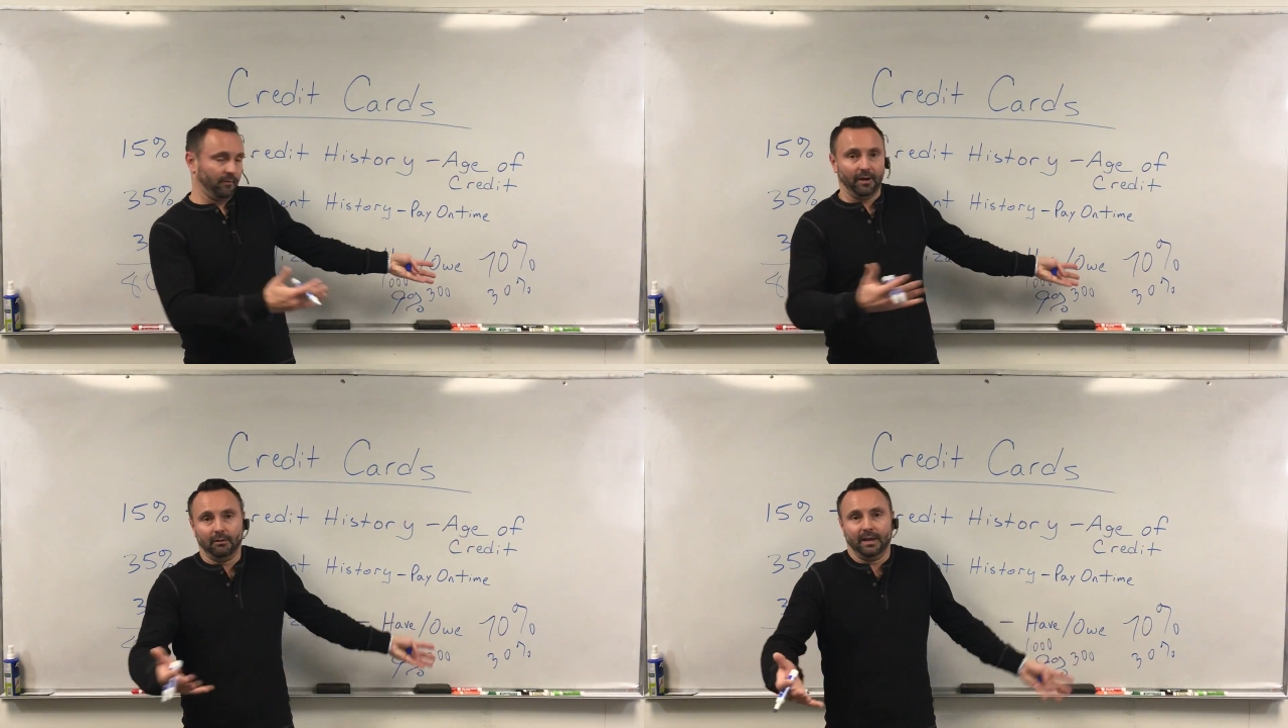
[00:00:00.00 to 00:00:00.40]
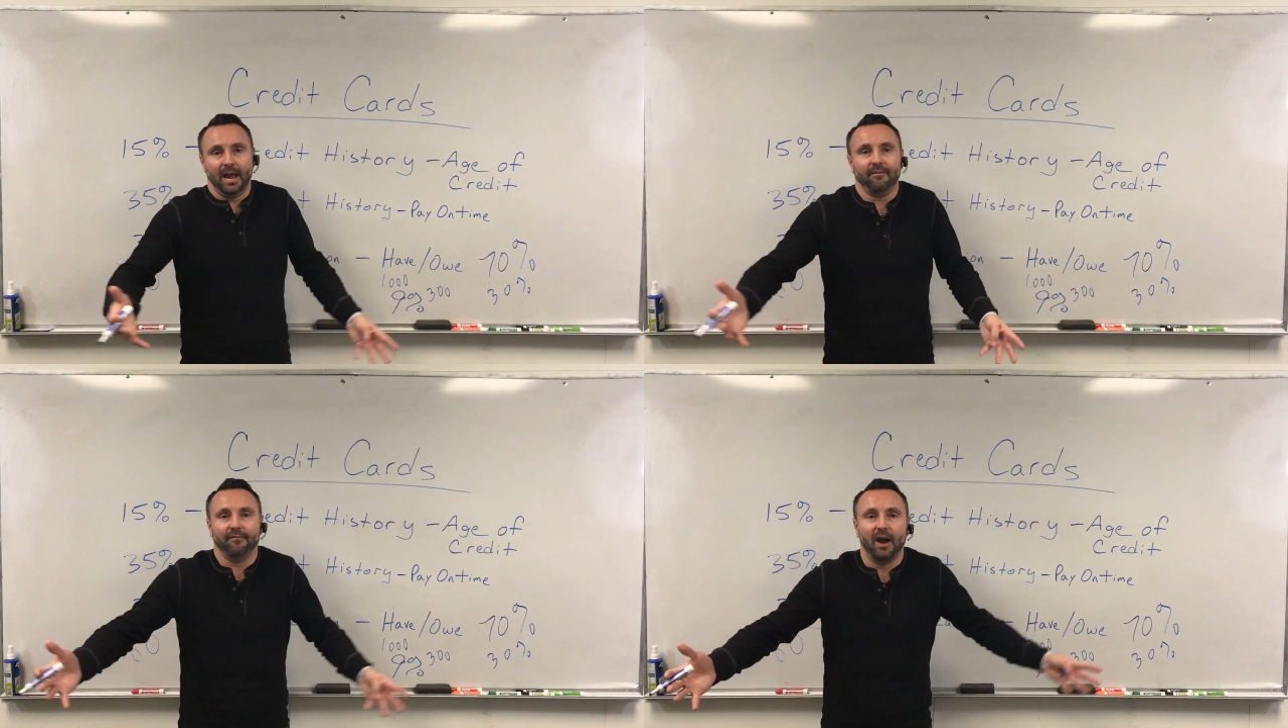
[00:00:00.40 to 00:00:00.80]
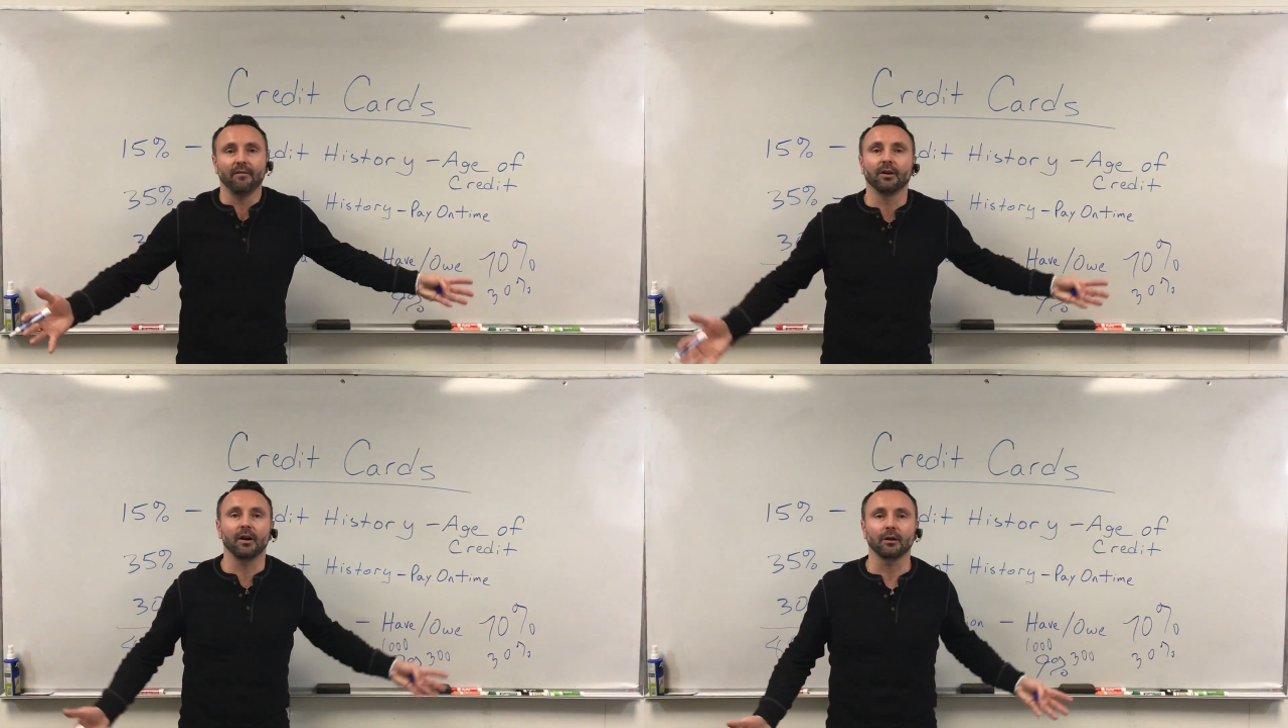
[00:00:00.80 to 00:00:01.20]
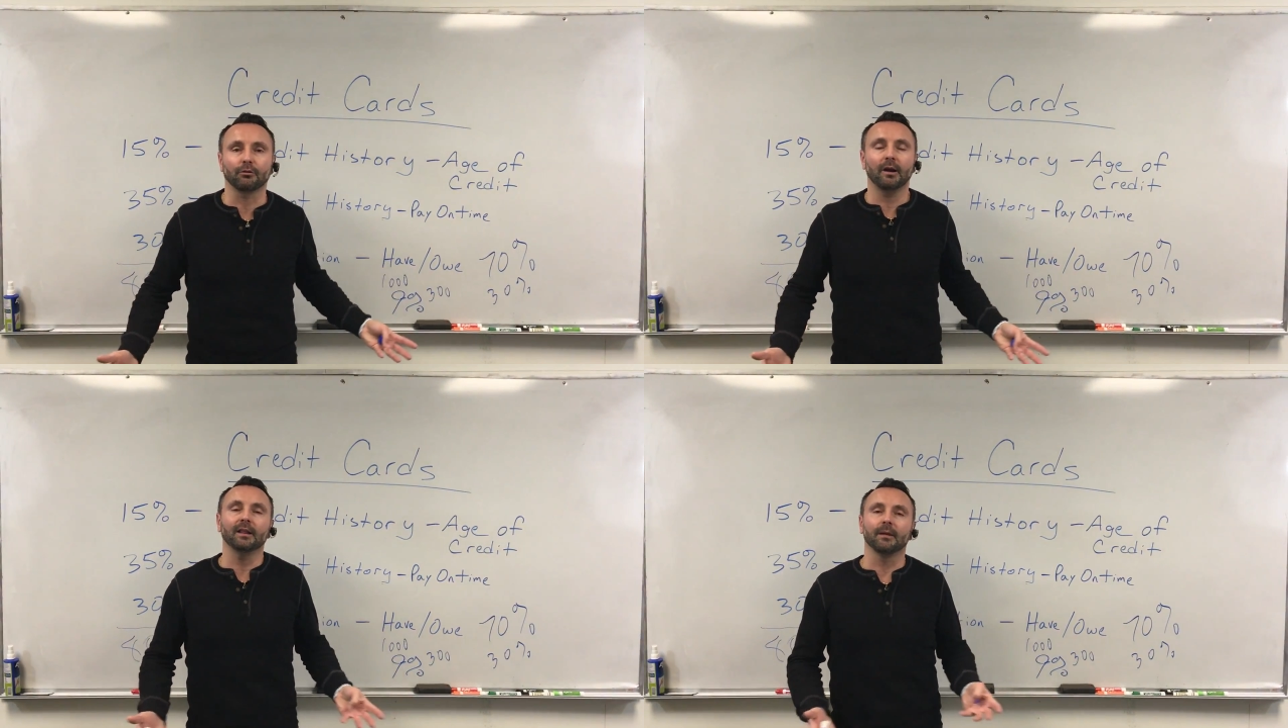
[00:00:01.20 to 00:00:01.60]
I only have $500
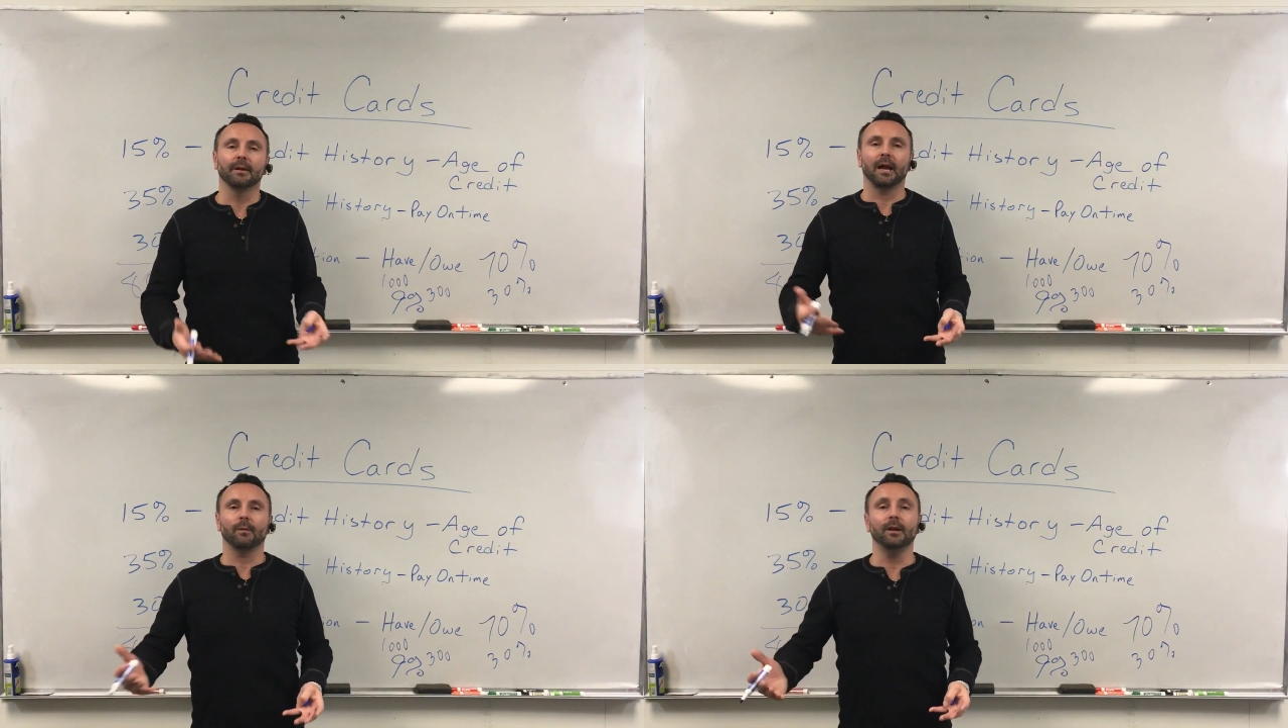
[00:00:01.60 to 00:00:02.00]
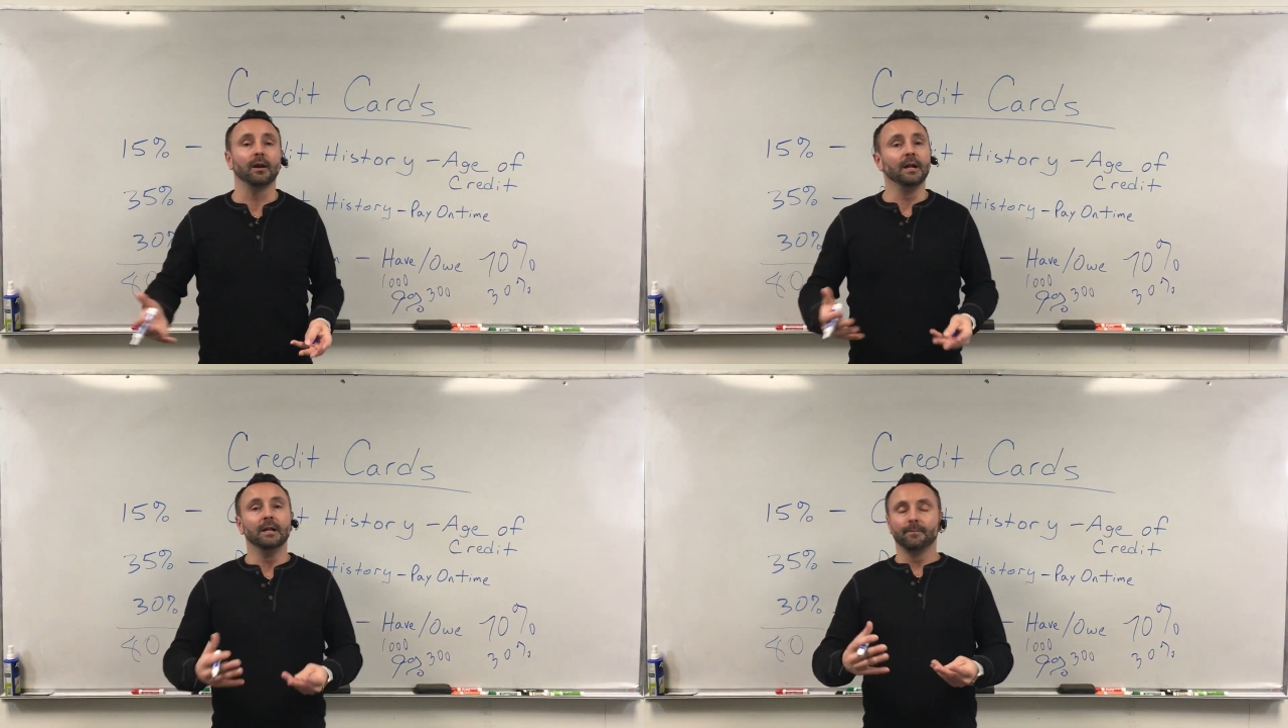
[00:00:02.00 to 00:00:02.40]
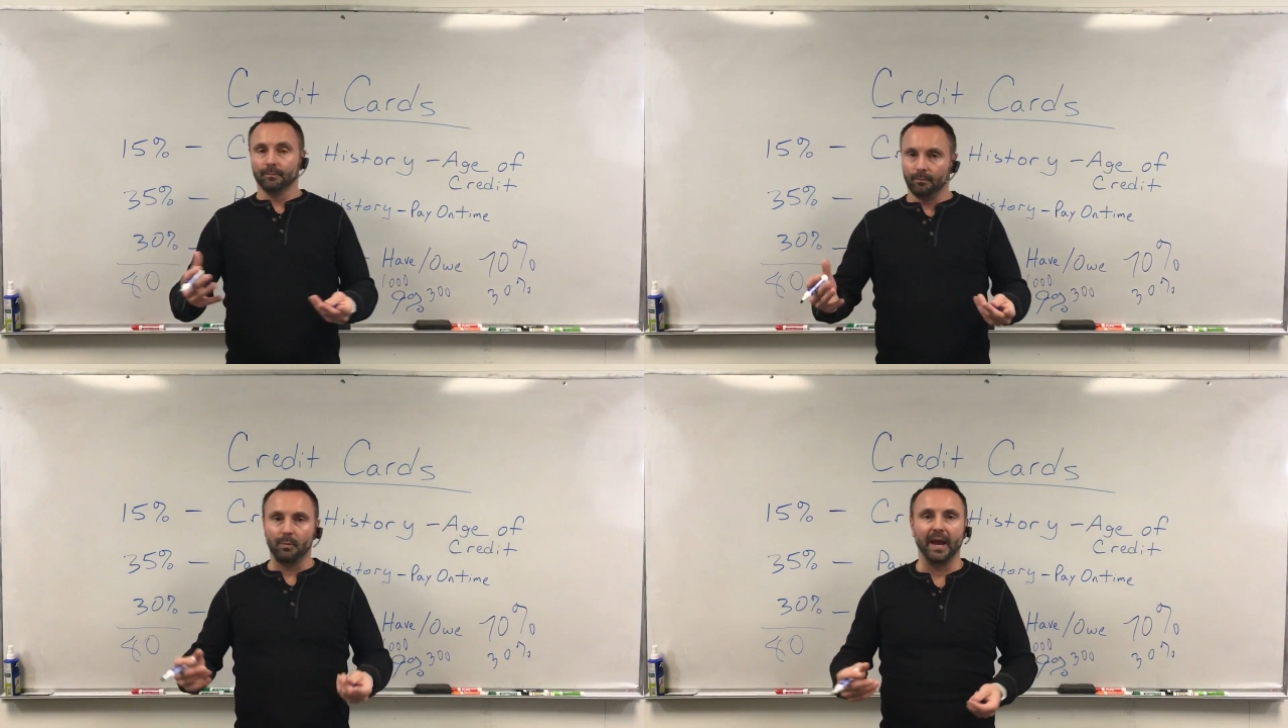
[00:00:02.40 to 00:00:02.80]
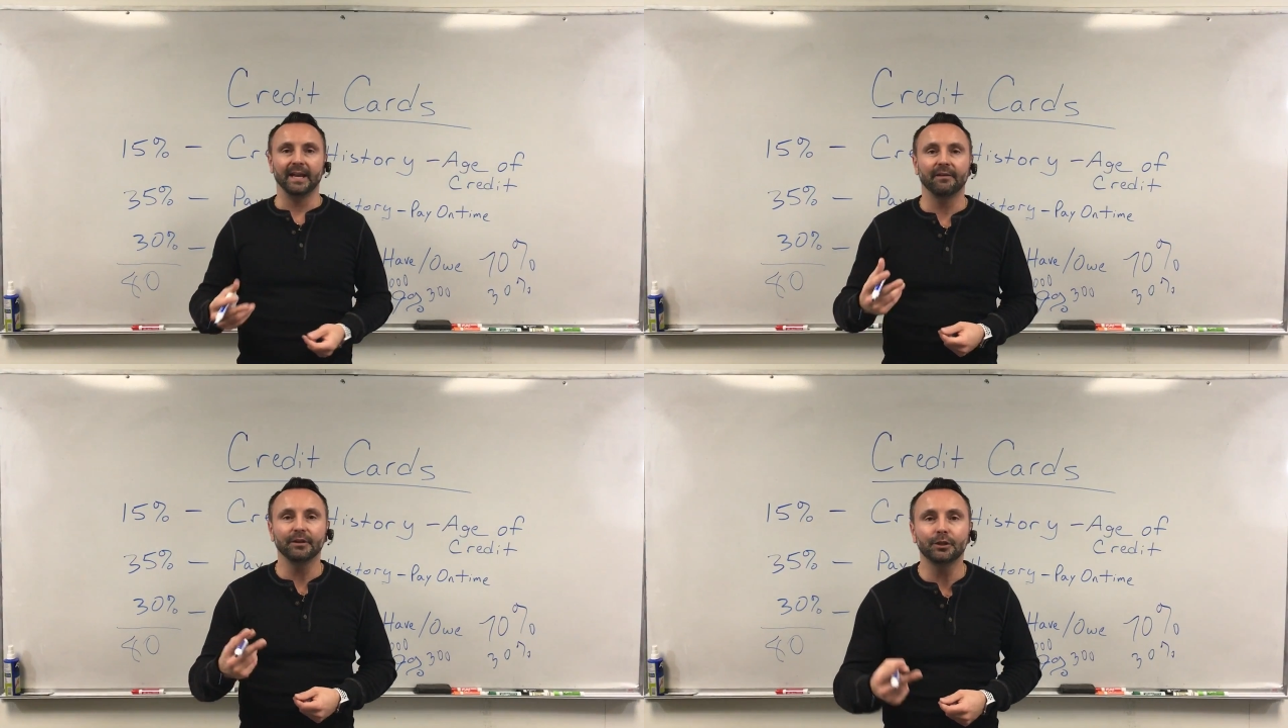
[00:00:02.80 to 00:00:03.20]
credit limit, how do I do it? Pay
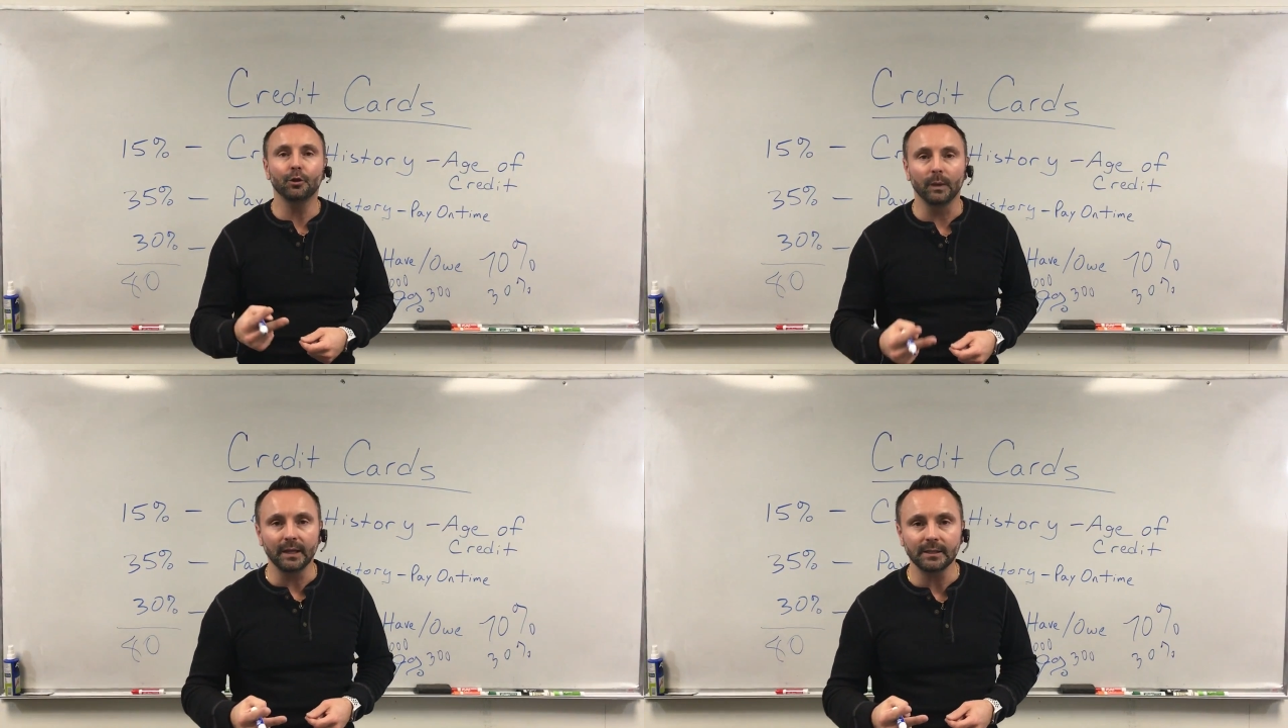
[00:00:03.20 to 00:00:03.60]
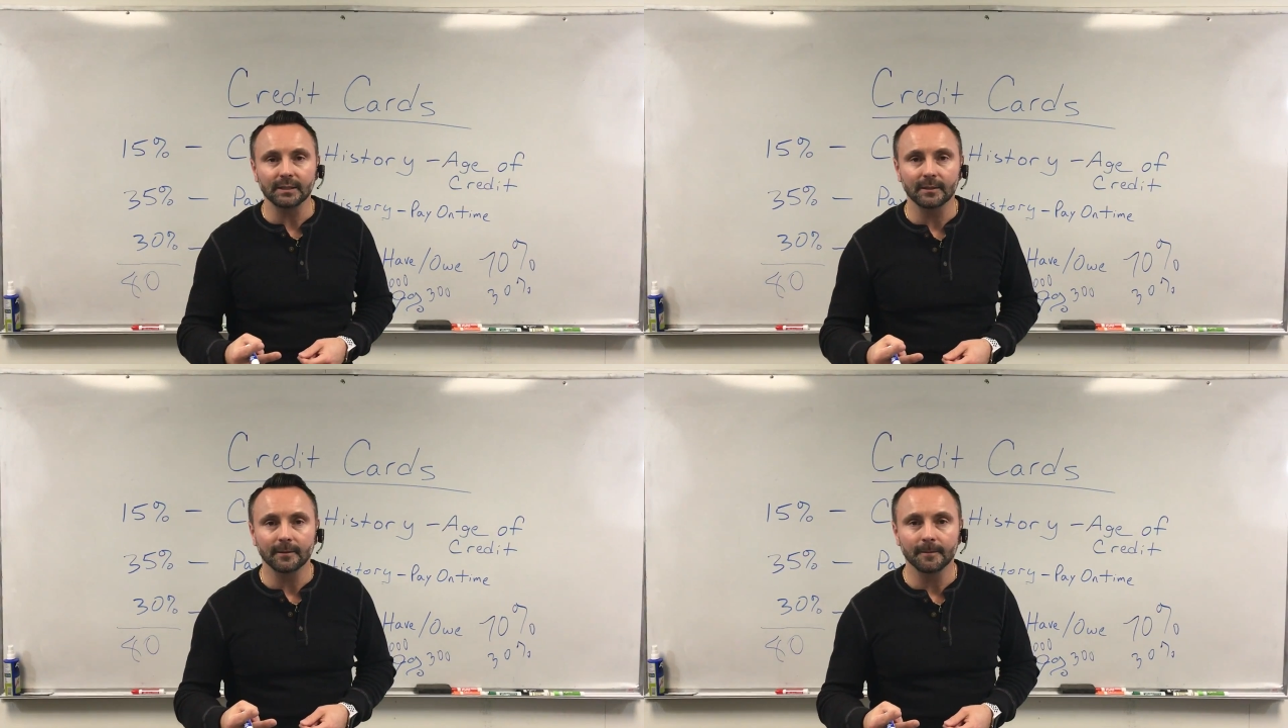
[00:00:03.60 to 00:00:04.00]
it every 2 weeks.